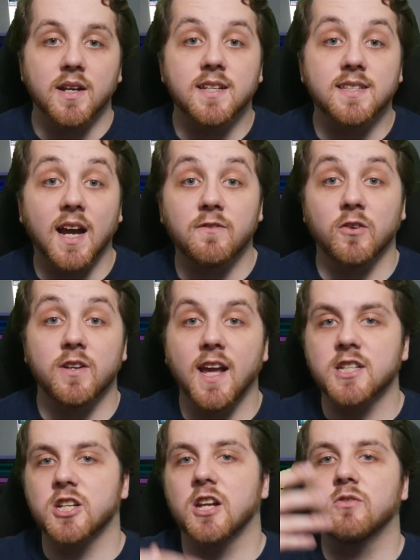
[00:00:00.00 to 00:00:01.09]
Designed for
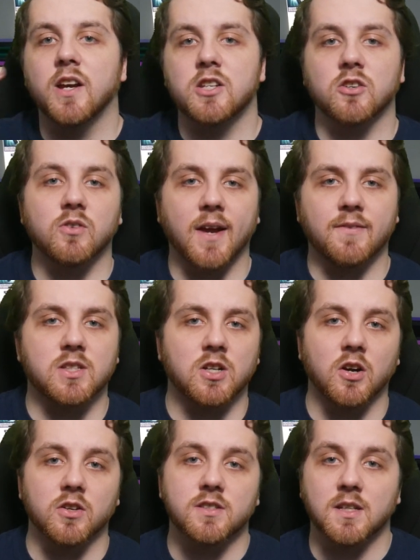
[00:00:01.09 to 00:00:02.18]
next-generation graphics
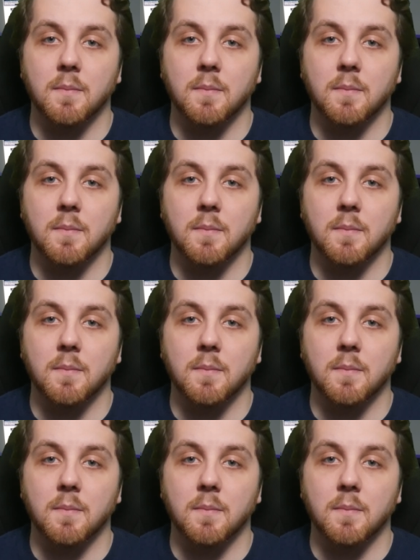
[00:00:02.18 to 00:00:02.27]
cards,